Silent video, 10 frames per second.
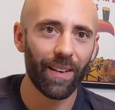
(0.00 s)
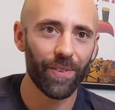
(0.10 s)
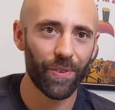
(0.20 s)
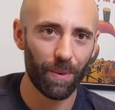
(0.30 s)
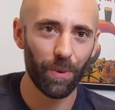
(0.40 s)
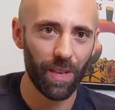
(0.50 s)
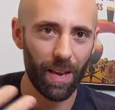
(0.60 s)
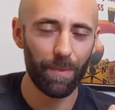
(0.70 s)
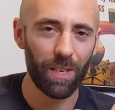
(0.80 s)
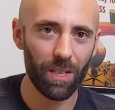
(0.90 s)
some of the
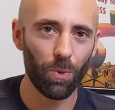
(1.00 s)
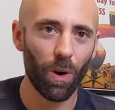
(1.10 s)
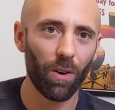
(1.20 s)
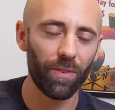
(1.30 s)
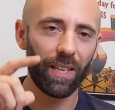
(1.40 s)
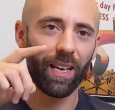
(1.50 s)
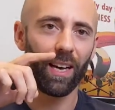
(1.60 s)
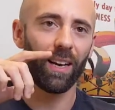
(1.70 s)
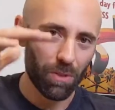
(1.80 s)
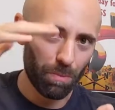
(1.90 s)
ABT-12 in
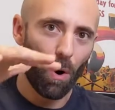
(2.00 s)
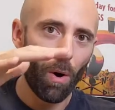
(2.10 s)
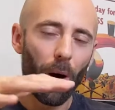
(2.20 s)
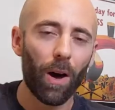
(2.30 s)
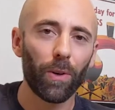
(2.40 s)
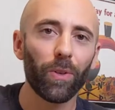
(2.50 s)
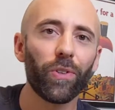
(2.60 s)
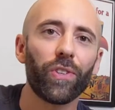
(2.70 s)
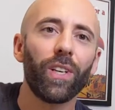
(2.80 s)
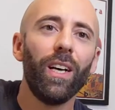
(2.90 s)
the small
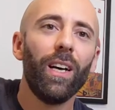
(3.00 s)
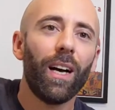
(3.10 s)
bottles,